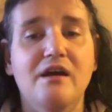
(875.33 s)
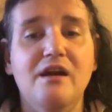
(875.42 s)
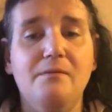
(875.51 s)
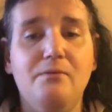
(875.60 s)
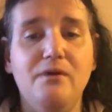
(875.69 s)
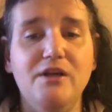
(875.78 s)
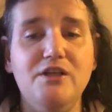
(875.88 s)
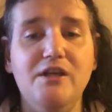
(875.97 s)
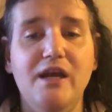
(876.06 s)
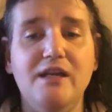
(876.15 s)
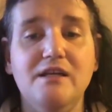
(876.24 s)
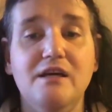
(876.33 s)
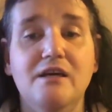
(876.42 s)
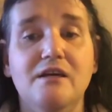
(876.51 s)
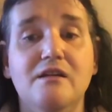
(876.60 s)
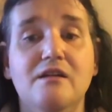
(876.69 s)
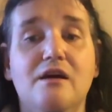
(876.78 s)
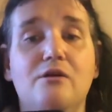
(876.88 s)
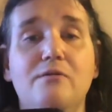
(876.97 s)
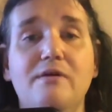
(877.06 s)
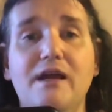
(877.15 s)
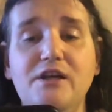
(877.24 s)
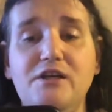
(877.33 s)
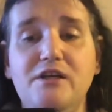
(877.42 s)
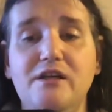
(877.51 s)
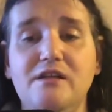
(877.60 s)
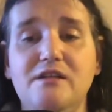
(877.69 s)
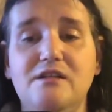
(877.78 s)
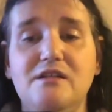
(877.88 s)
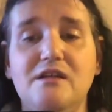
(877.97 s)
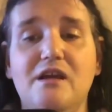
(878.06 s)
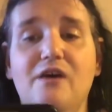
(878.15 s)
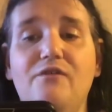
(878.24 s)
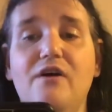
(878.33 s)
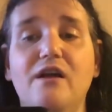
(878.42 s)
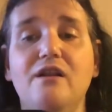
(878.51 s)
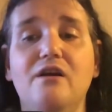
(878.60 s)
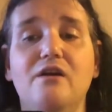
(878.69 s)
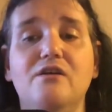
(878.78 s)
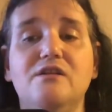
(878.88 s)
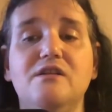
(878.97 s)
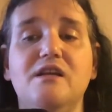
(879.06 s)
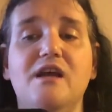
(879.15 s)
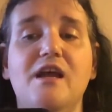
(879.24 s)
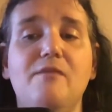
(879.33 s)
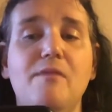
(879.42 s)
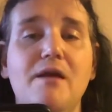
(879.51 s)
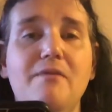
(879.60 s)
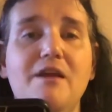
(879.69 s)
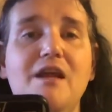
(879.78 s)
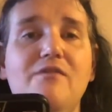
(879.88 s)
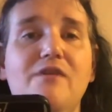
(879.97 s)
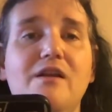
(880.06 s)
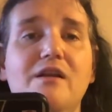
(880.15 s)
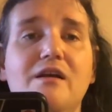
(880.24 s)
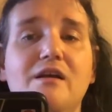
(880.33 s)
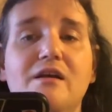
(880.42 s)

and appreciate the creations of others and maybe even